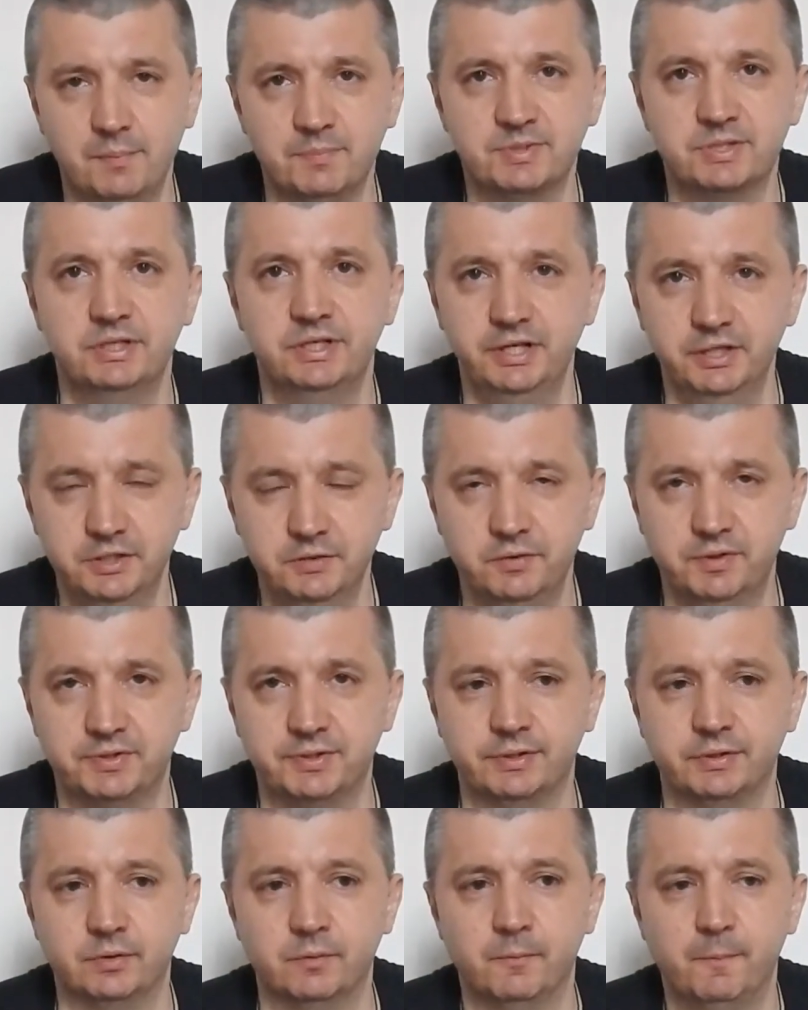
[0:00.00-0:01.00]
And why
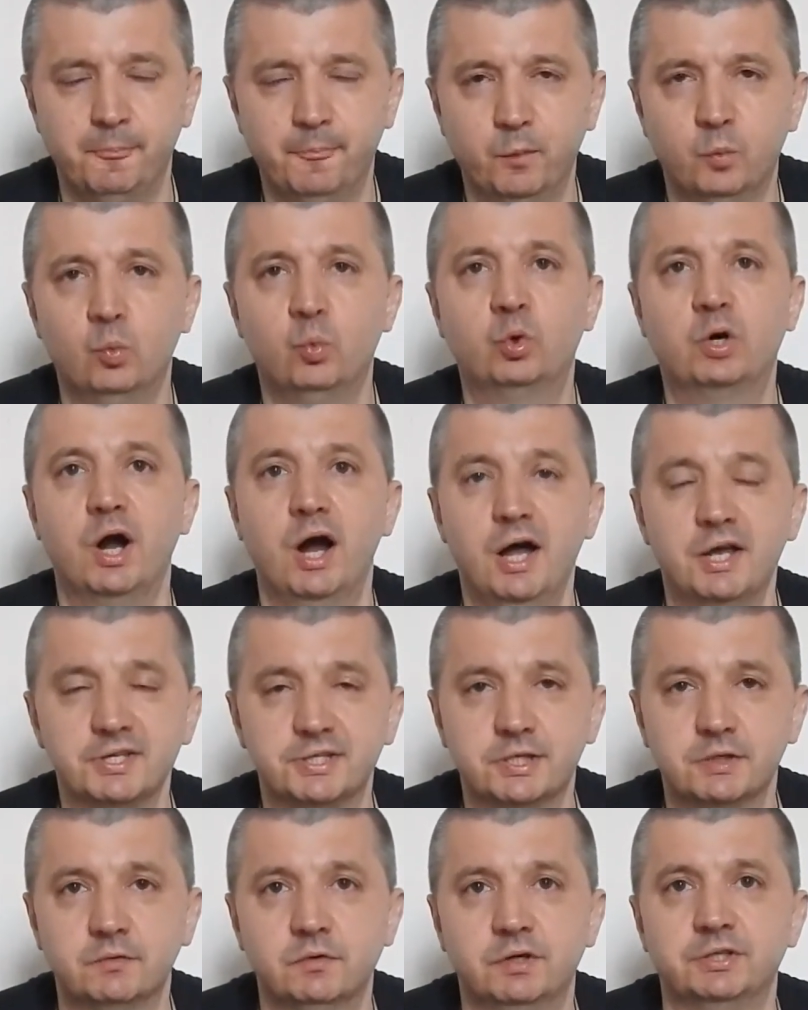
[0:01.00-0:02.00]
did they need to take
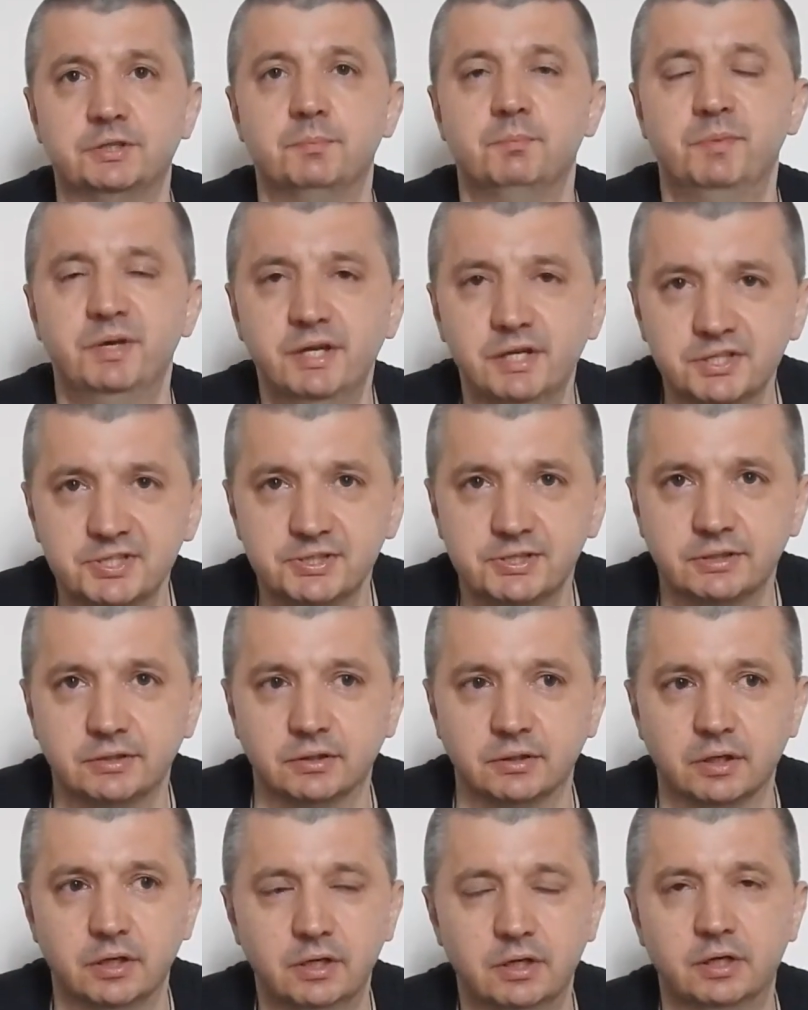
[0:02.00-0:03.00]
me to the
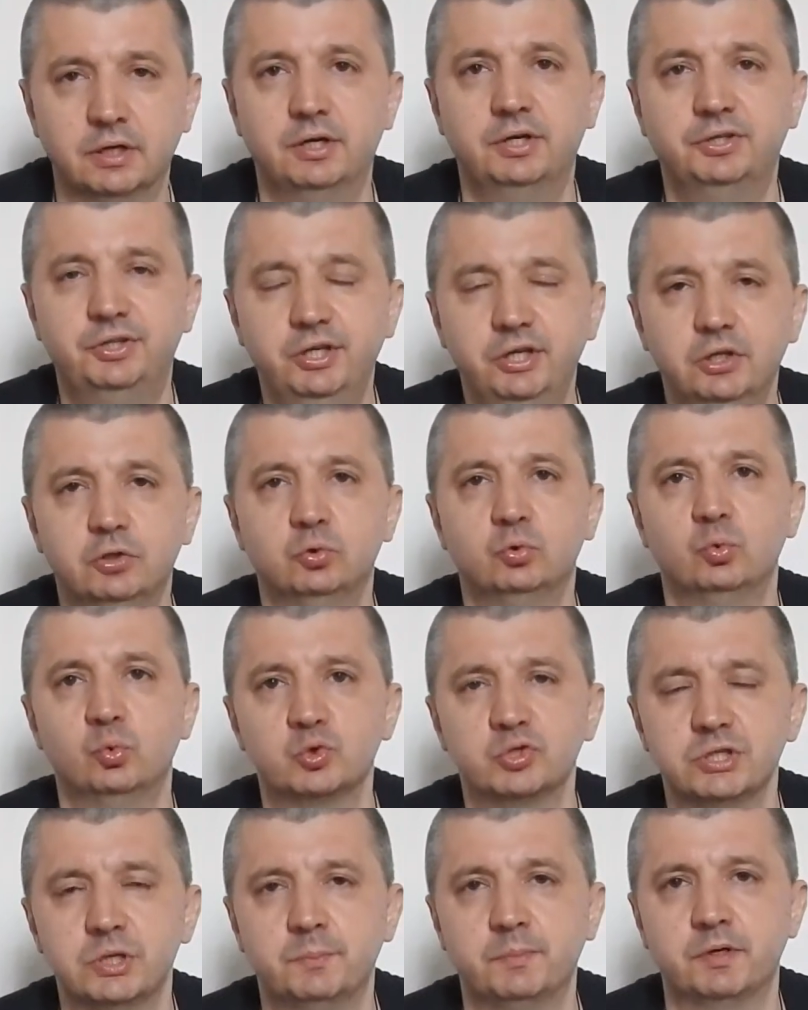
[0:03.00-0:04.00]
reenactment if the
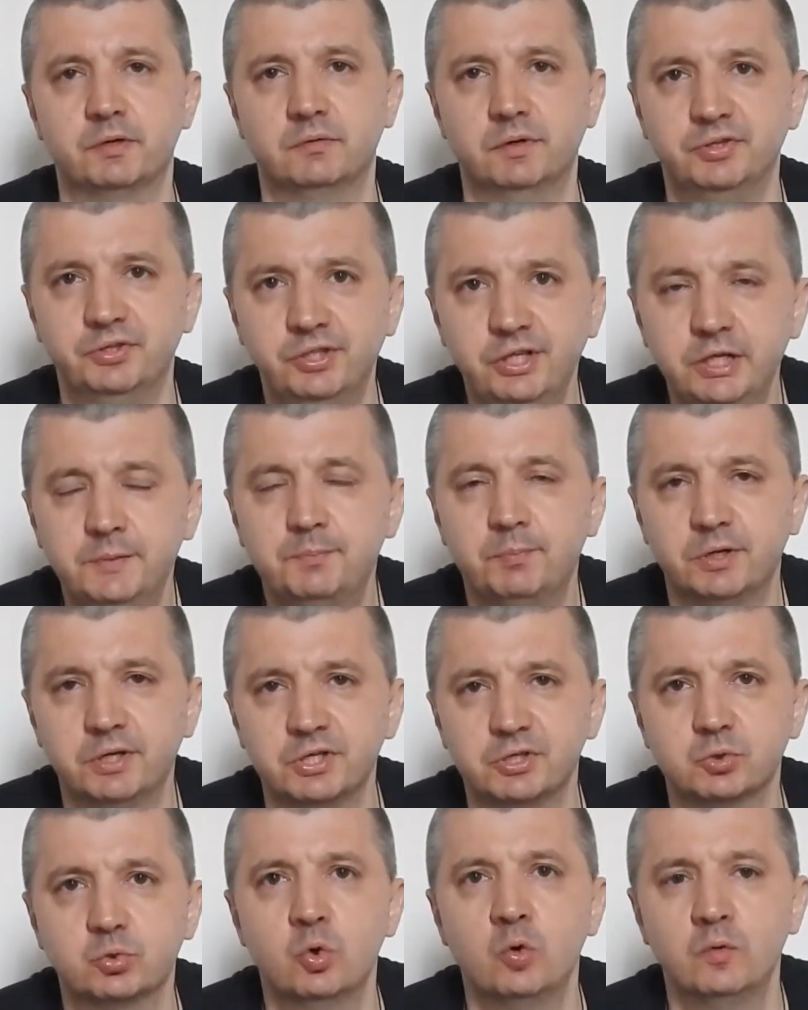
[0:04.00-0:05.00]
investigator himself
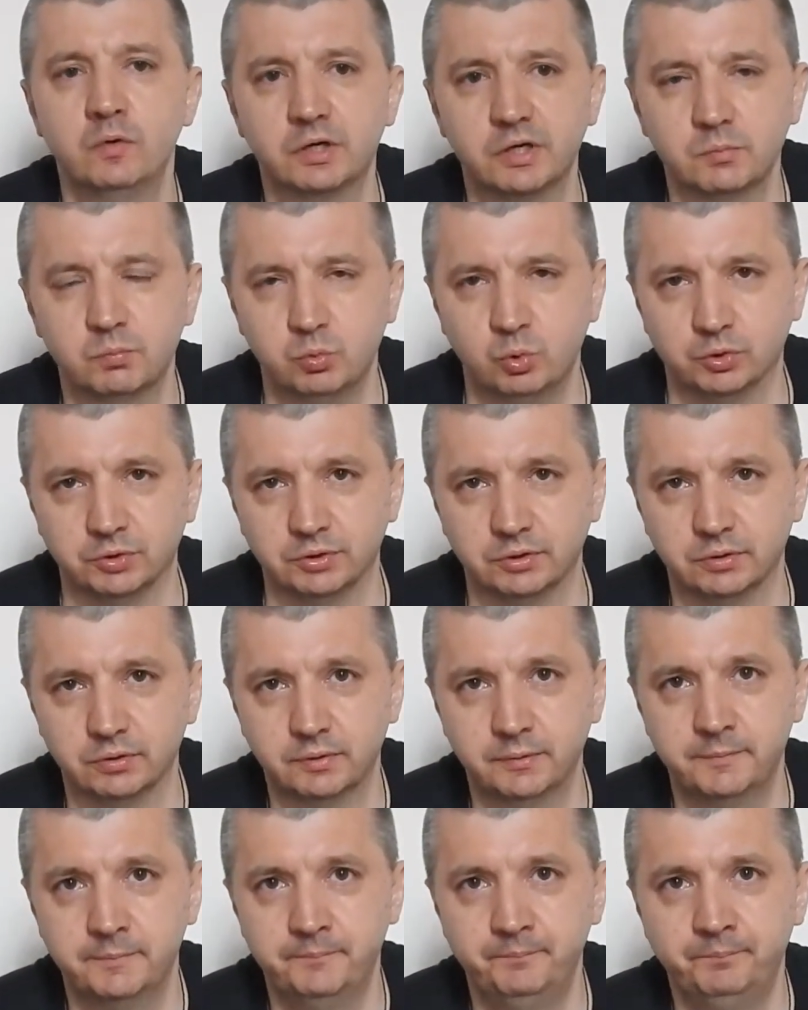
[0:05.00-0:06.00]
indicated the crime
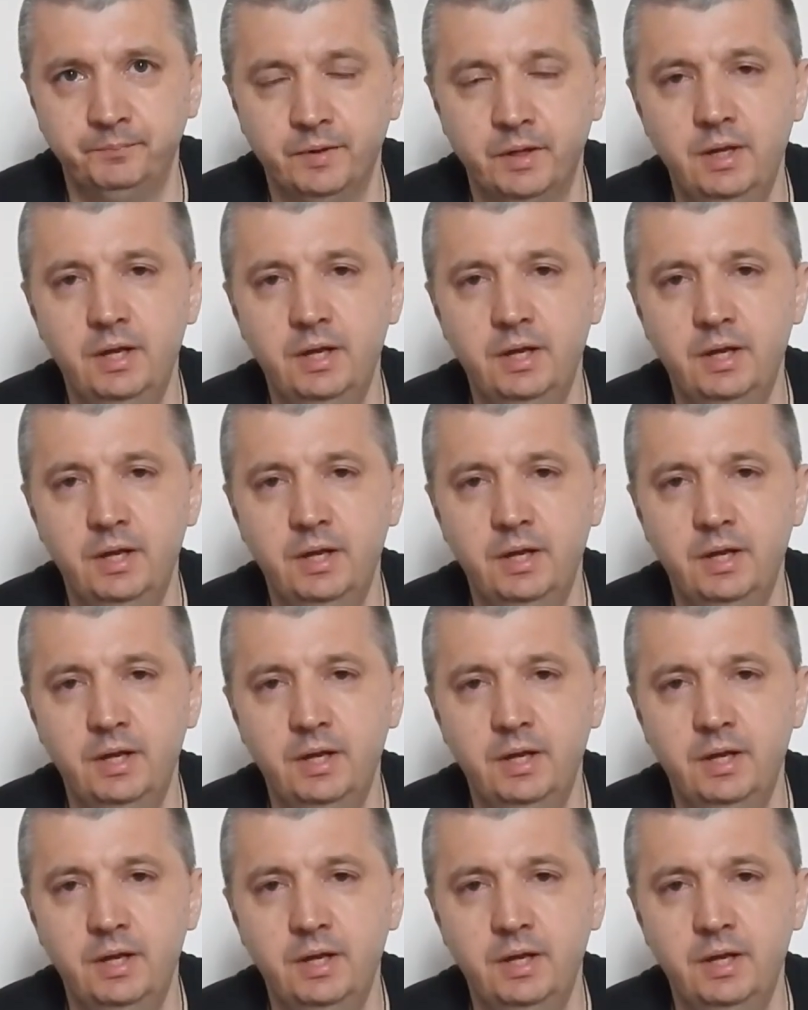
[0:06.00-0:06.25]
scene?